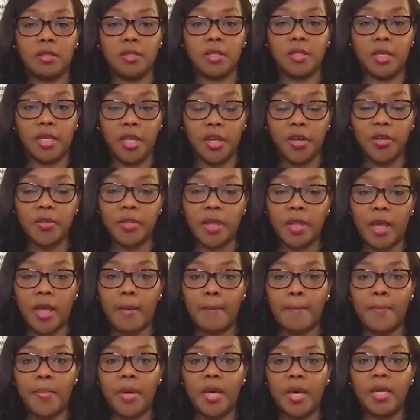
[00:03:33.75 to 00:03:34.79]
to hear that,
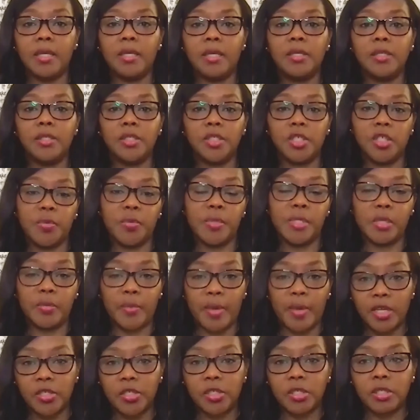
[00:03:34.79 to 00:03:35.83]
but she was a
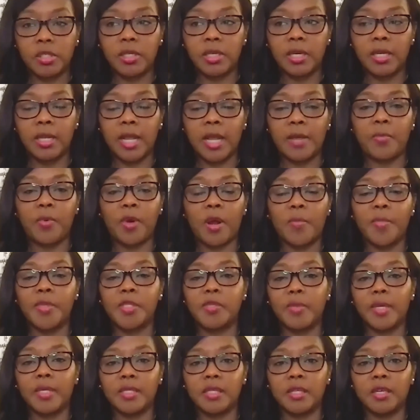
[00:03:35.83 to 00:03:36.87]
patient, and I
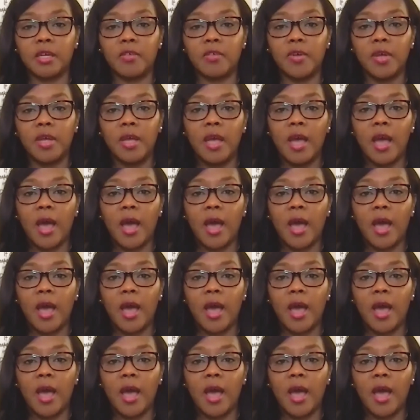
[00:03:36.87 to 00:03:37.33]
promised myself